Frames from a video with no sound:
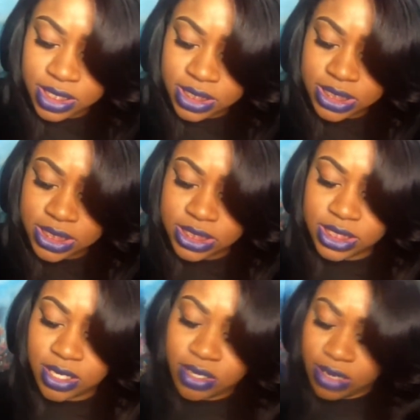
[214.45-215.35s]

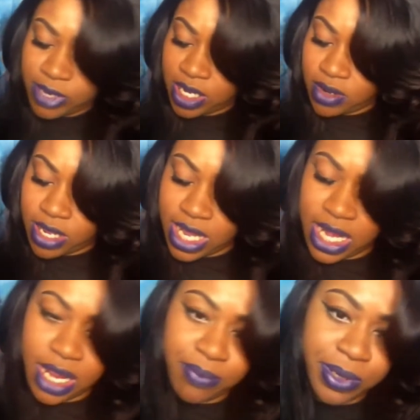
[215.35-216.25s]
So let me go
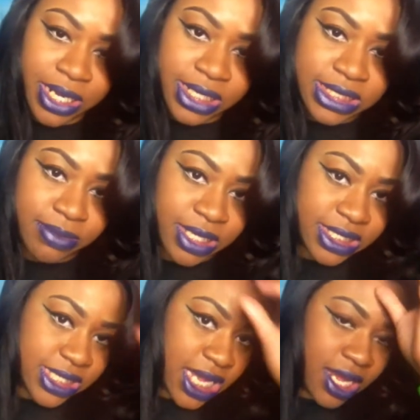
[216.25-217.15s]
ahead and pluck some of
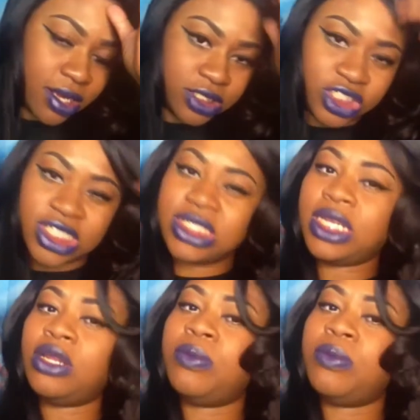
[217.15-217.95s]
these hairs just a little